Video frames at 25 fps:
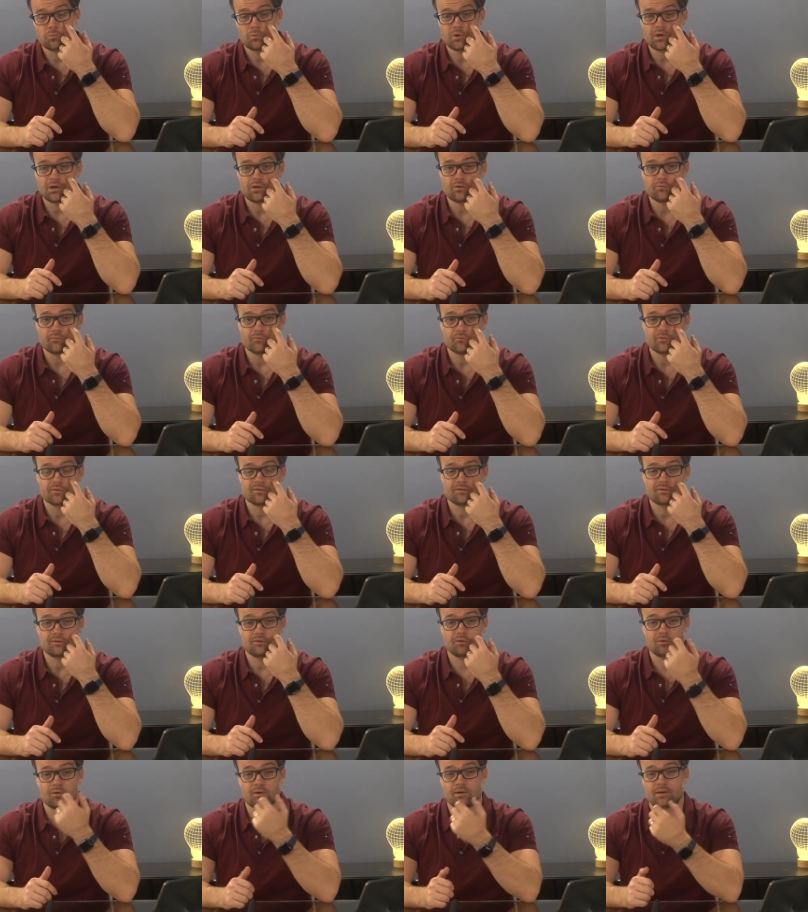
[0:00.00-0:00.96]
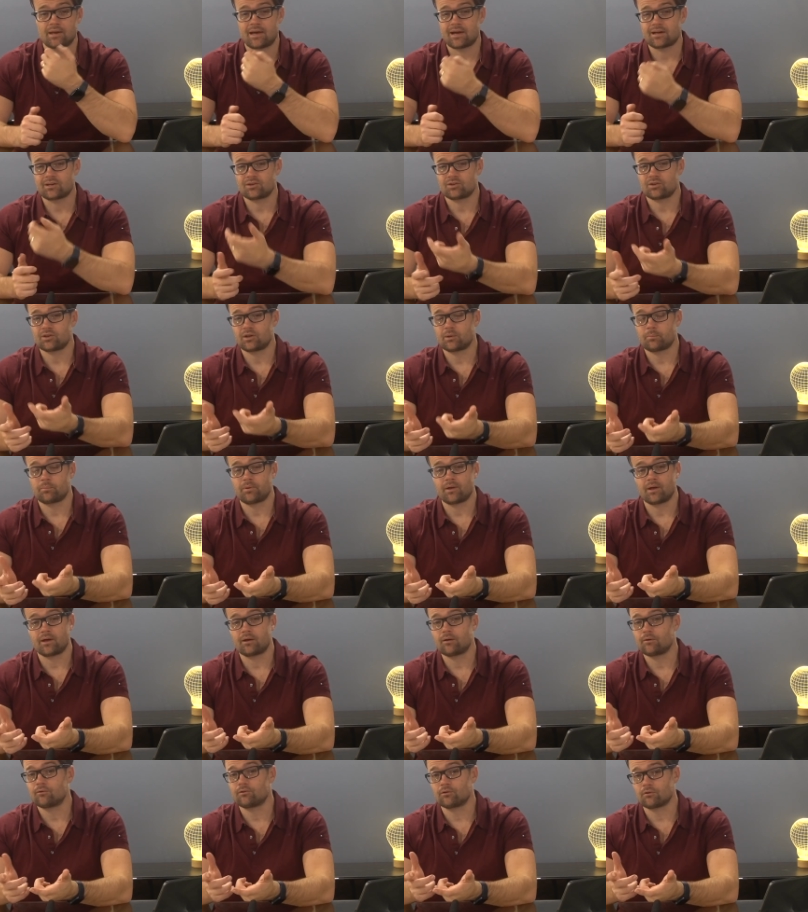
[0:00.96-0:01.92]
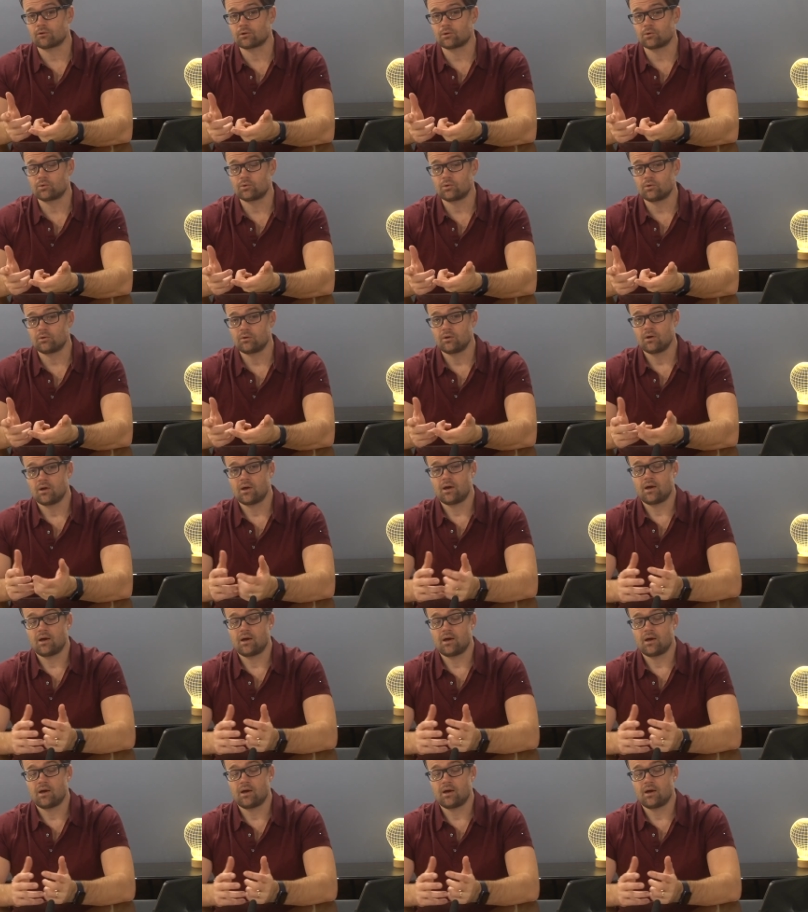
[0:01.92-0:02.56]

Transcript: Well, you can actually apply on your own.